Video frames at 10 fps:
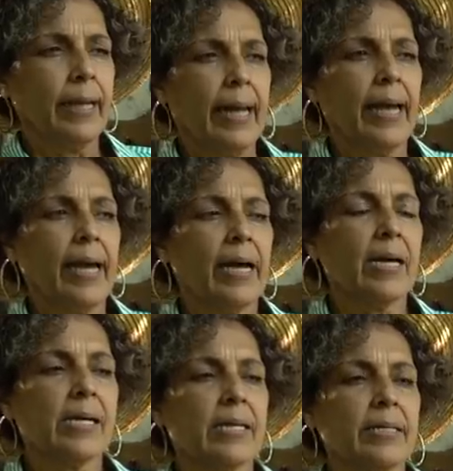
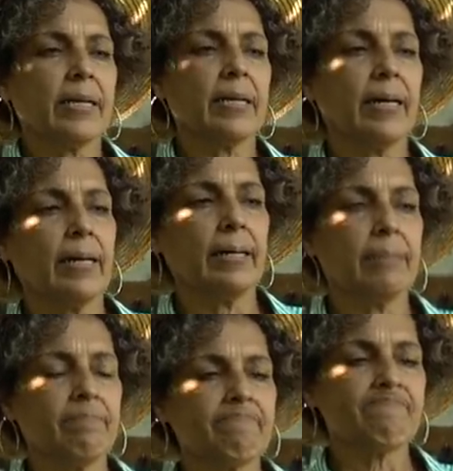and
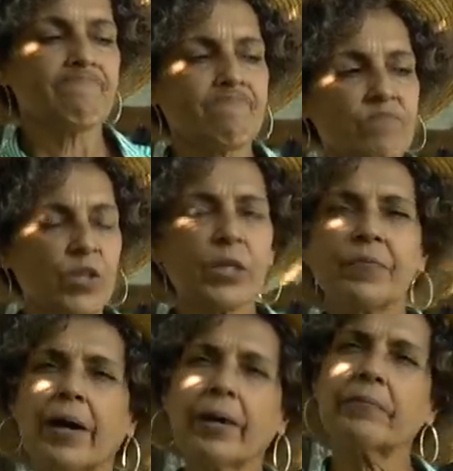um,
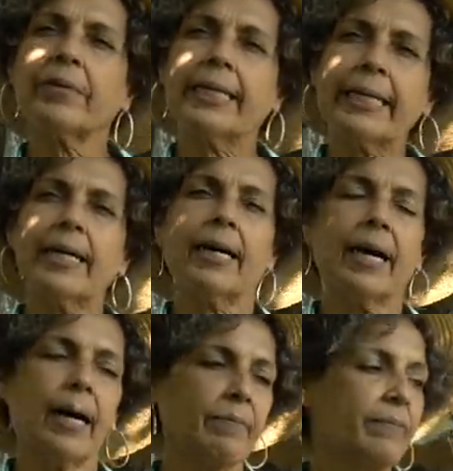just found really
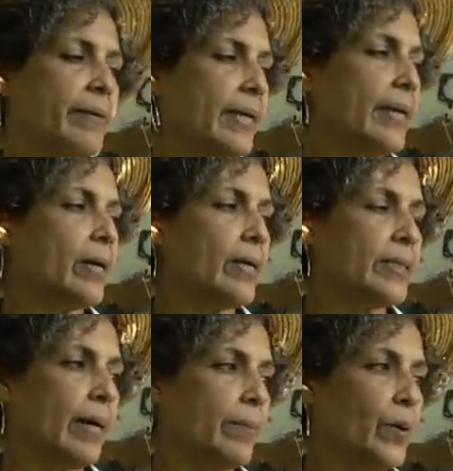a very hard time